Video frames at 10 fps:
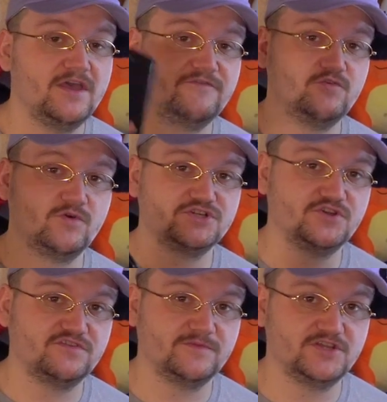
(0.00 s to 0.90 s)
If you want to
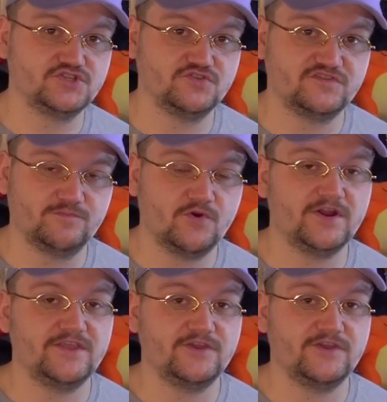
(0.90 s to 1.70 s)
show some additional support,